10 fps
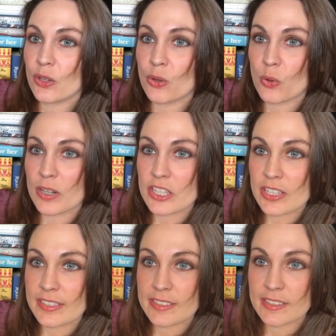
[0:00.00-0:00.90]

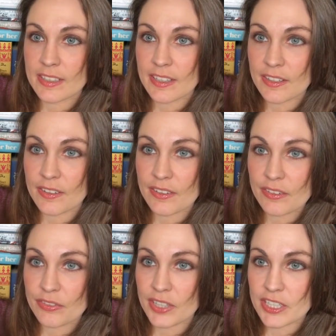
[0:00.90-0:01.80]
gorgeous
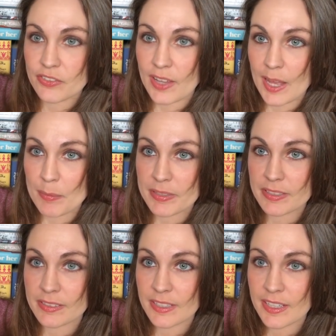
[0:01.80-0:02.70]
French flaps.
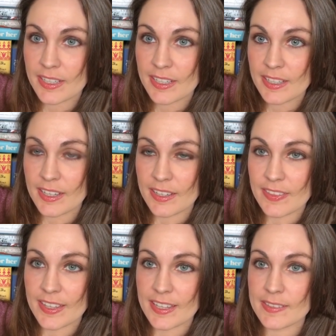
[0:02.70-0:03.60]

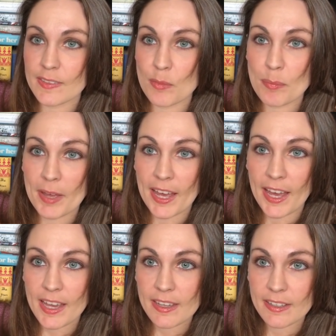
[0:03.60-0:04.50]
And then the
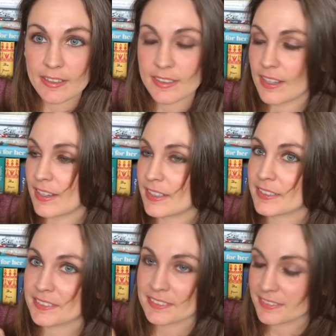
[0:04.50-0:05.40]
back, ah,
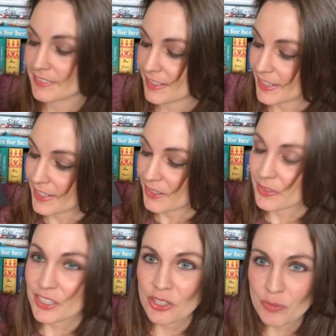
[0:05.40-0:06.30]

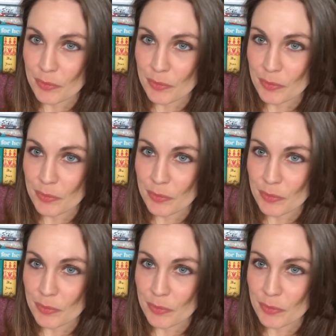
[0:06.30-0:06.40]
these just